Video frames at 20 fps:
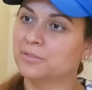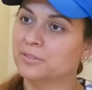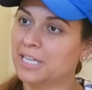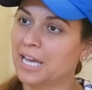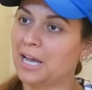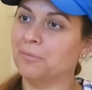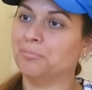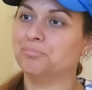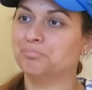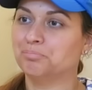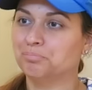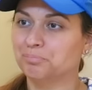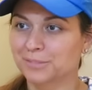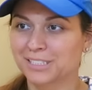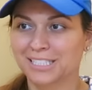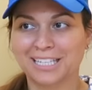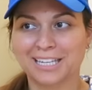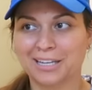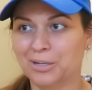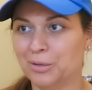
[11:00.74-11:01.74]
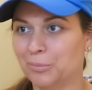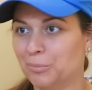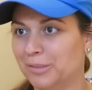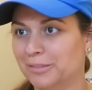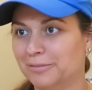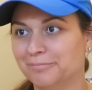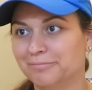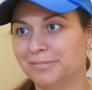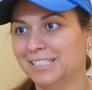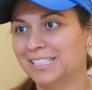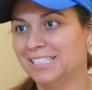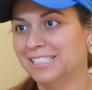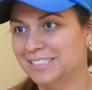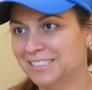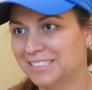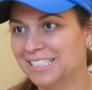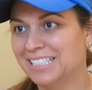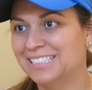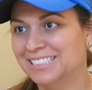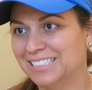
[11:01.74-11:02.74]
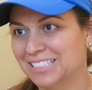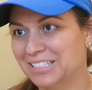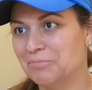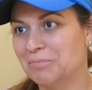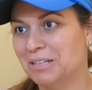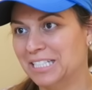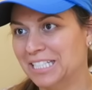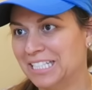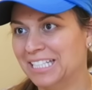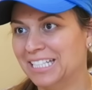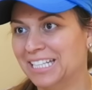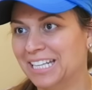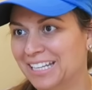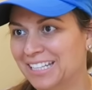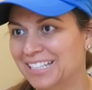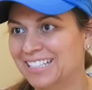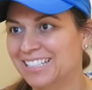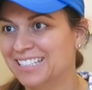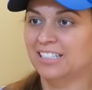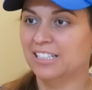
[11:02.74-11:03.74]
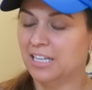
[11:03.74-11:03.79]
Yeah, can't help it. It's in my DNA.